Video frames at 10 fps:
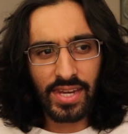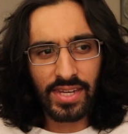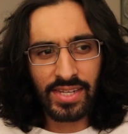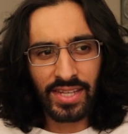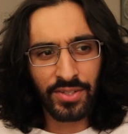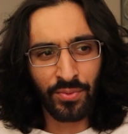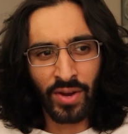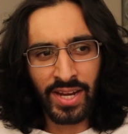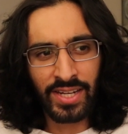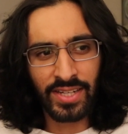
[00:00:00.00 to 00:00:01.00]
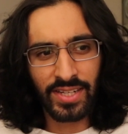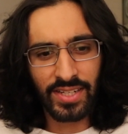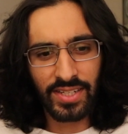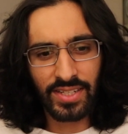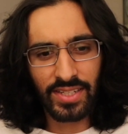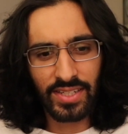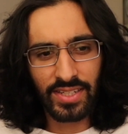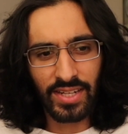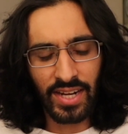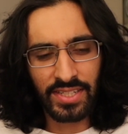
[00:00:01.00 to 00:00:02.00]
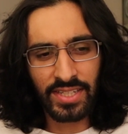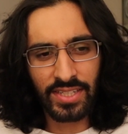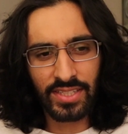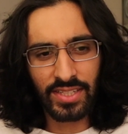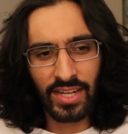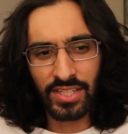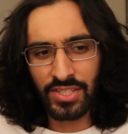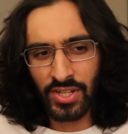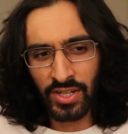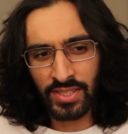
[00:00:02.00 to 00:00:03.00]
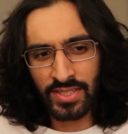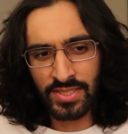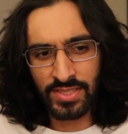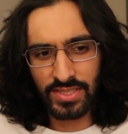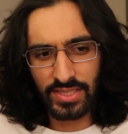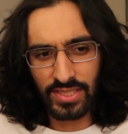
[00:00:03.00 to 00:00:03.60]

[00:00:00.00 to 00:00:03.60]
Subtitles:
yeah, the rain, I think, and the darkness,